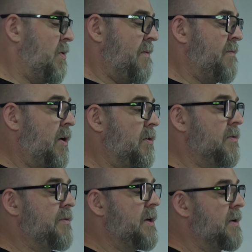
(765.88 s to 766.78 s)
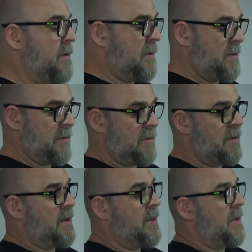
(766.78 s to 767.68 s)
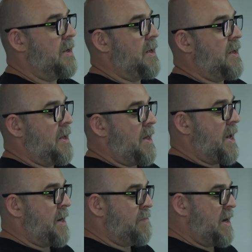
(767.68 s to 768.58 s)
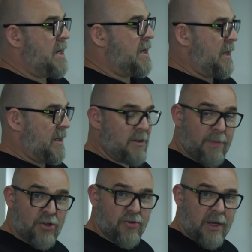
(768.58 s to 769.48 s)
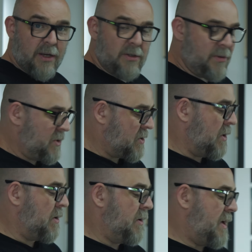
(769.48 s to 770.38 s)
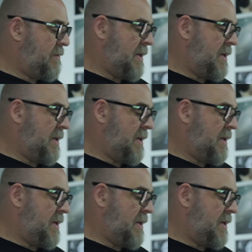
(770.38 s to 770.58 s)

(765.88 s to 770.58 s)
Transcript: involved in making it. It's a bit trickier to install.